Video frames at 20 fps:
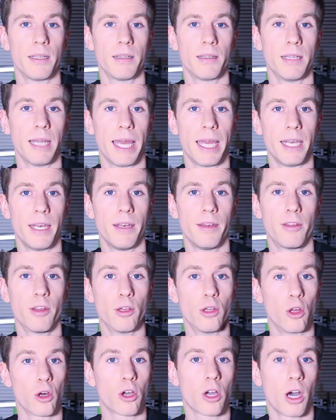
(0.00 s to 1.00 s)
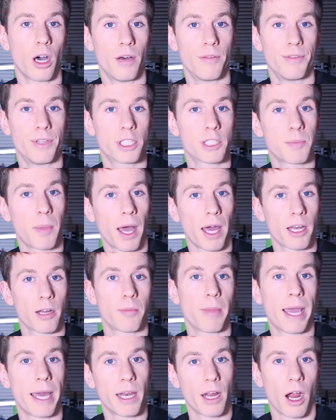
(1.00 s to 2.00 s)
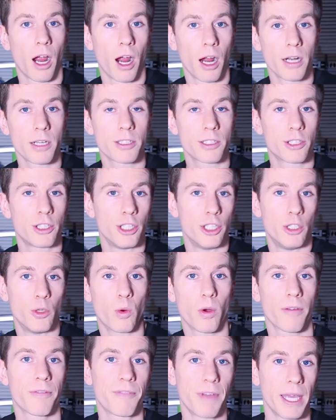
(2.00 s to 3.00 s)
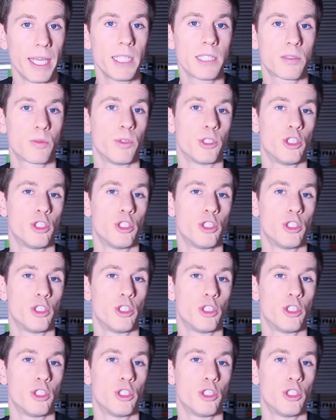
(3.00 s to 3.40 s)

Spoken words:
lend the look of the Spider-Man art to your face,